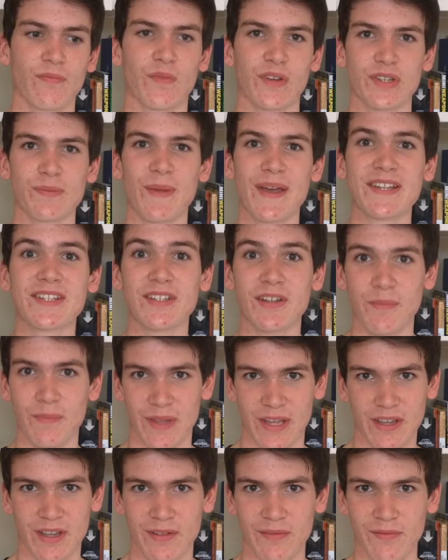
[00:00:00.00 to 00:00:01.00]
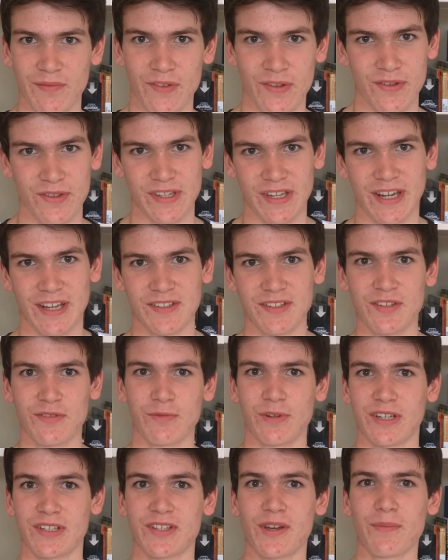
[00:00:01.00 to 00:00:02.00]
which makes it a bit confusing as
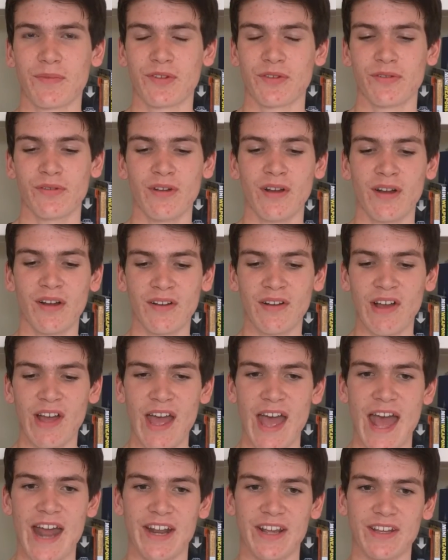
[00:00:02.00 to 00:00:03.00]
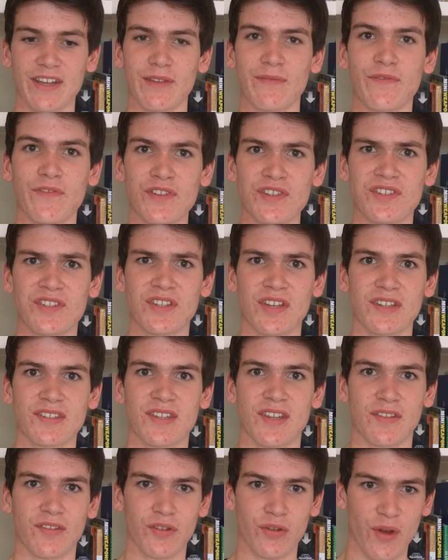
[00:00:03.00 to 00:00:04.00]
to what he's up to, and it confuses
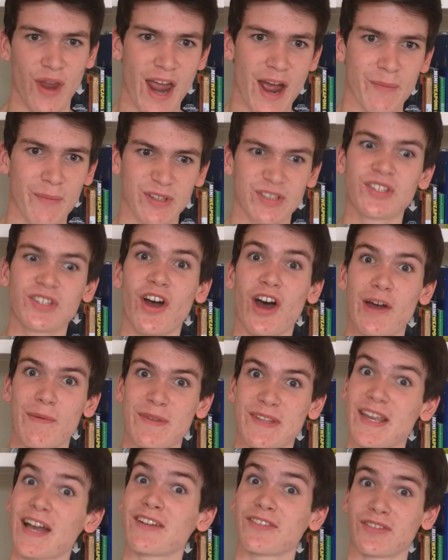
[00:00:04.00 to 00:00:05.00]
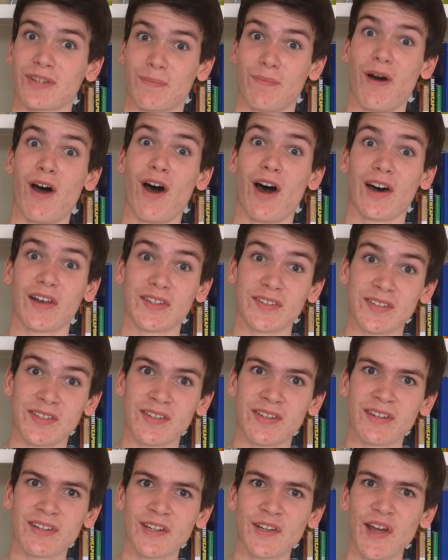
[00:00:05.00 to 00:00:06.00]
us as to how much time has actually passed.
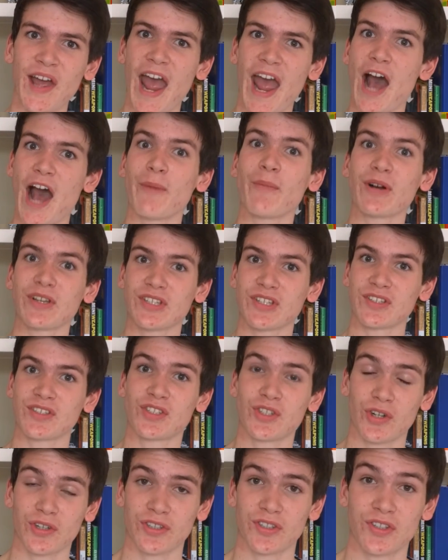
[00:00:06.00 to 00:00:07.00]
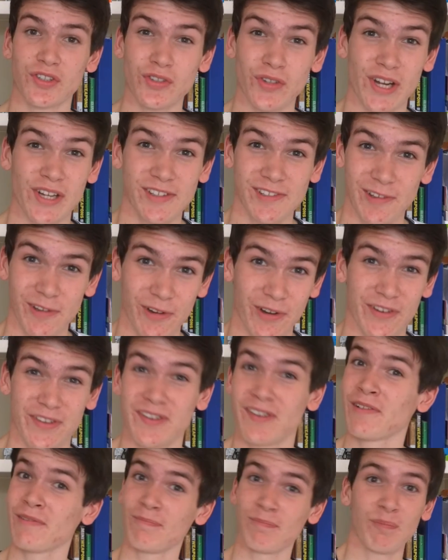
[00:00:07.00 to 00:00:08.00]
How much has Doctor Strange learnt?
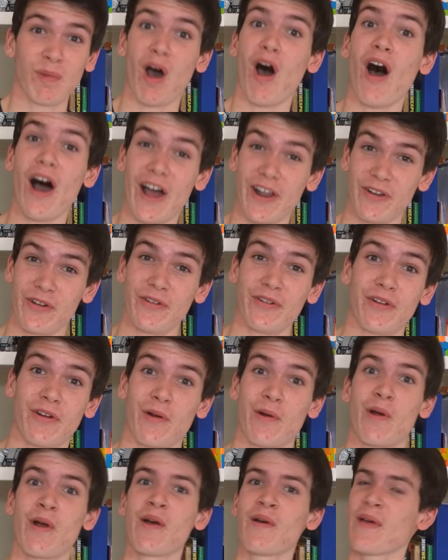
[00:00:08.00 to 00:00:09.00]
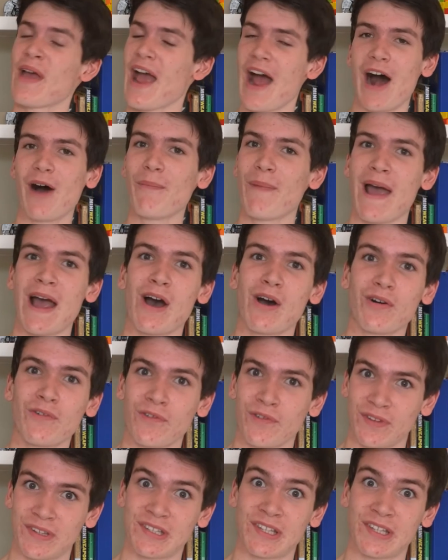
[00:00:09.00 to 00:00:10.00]
I don't know. How
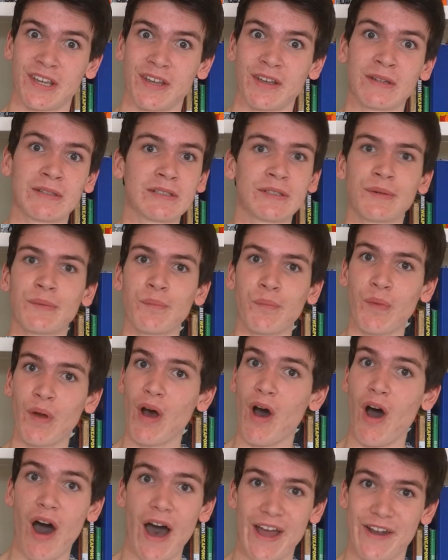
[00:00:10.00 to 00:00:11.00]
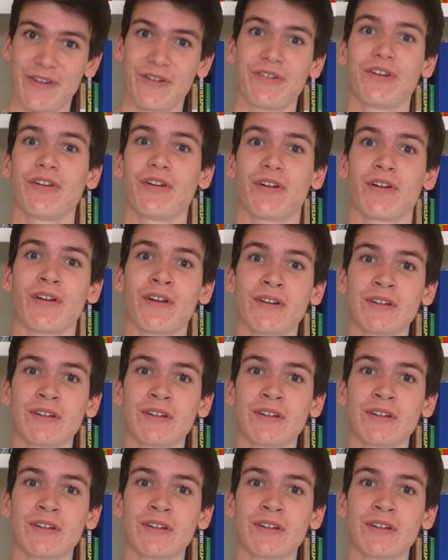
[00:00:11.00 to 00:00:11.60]
powerful is he? I don't know.